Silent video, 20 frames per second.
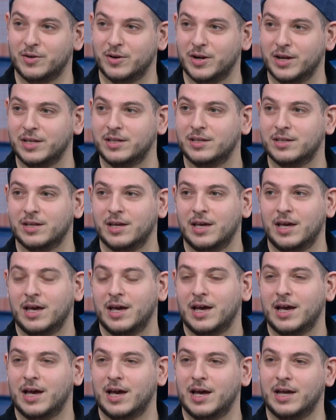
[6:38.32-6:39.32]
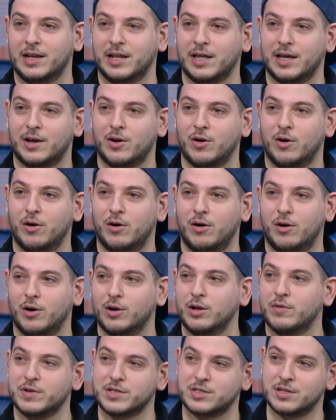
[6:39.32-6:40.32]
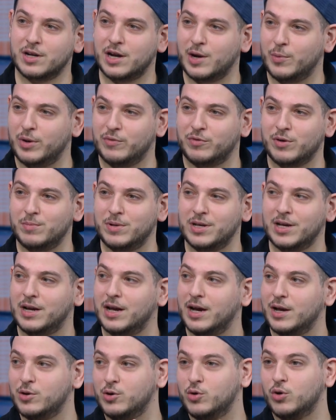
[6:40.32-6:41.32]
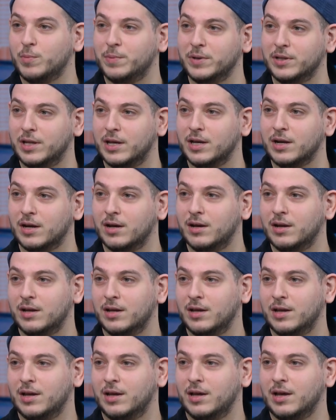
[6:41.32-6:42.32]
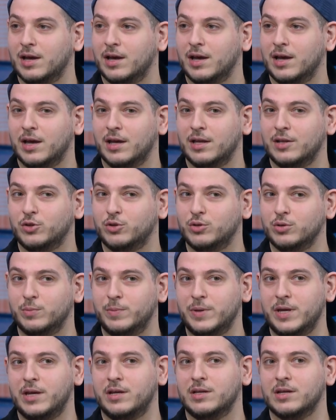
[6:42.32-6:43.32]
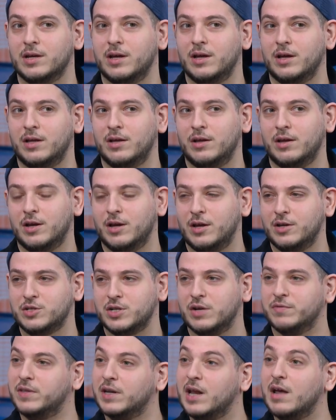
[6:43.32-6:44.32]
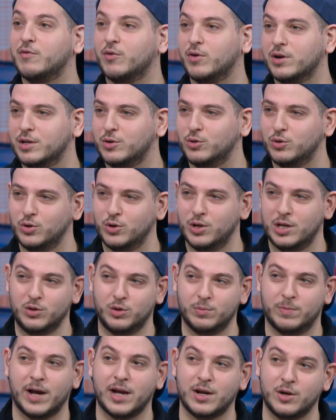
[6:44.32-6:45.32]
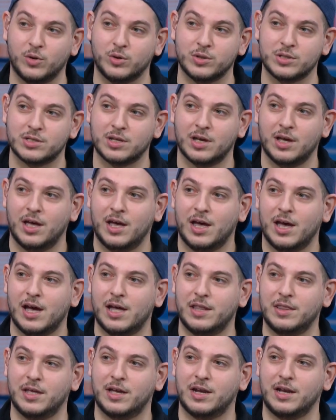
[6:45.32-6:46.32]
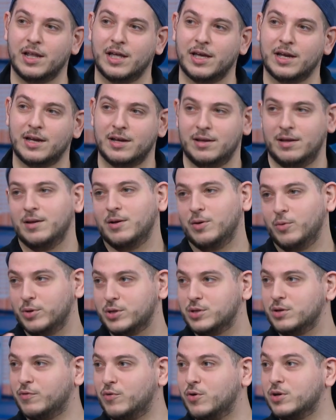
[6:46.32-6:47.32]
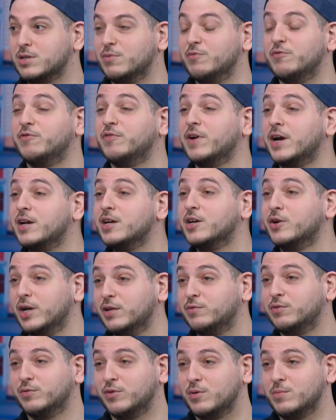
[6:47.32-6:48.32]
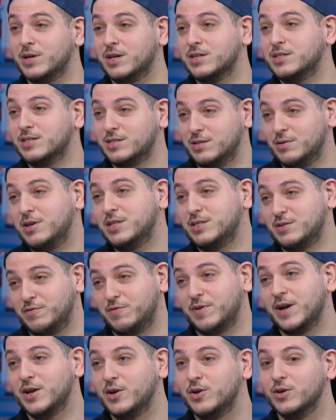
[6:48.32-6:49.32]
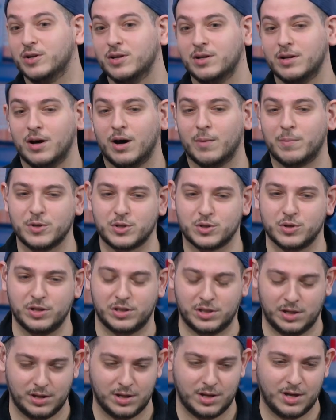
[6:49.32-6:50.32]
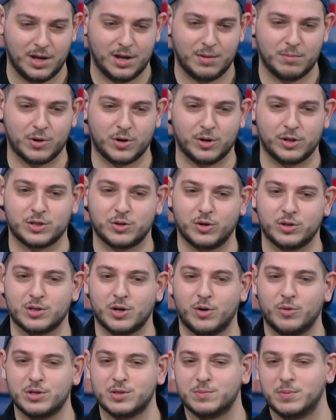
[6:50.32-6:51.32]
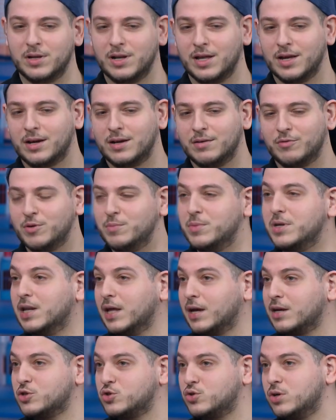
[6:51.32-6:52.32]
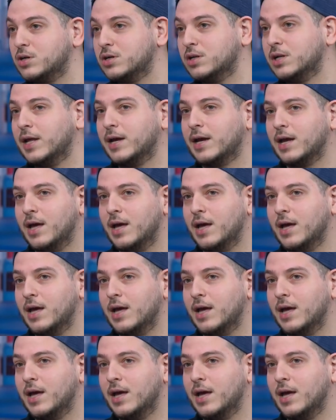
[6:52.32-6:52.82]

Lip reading: right? And like, all of a sudden I went from being a guy who grew up in Dera to being a chef that everyone in Dubai knows. And then like, which of course I'm very grateful for, because it's a very good opportunity. But also it's always been like, for me, like a struggle. Like,